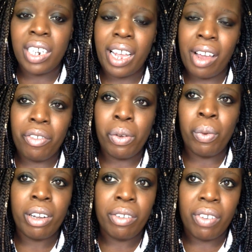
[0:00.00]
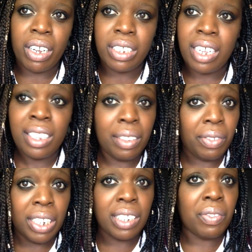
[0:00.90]
and every one of us on the
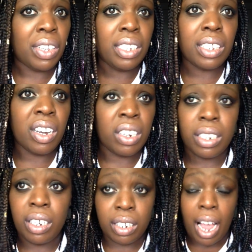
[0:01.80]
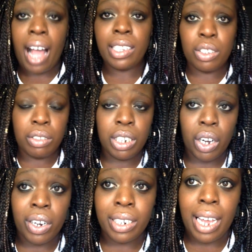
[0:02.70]
face of this earth, on God's green
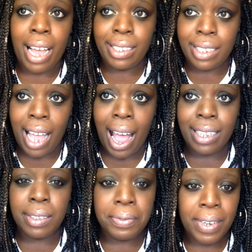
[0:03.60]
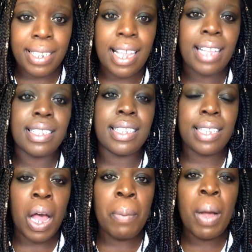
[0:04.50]
earth, has had to face at
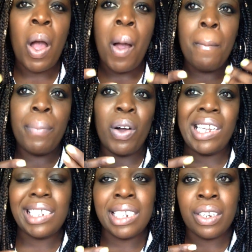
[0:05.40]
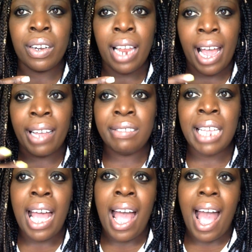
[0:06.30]
some point in our lives.
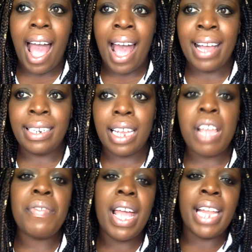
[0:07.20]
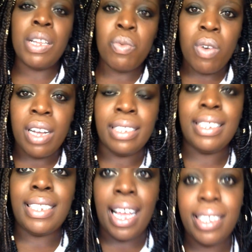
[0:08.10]
And if anyone
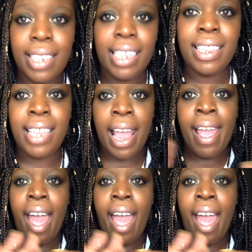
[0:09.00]
says that they